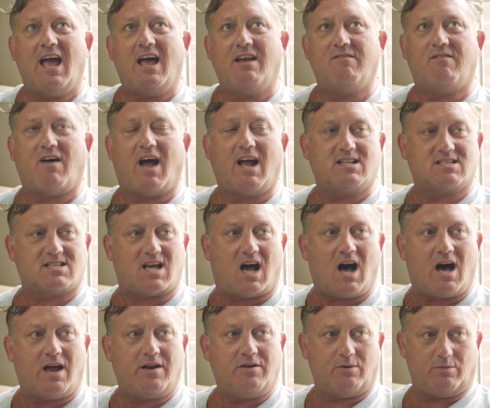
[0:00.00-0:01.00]
and
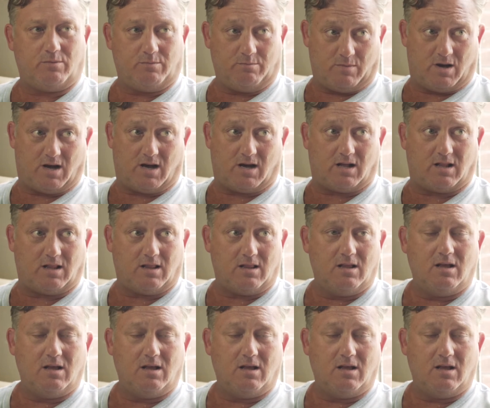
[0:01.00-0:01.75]
vitanoma.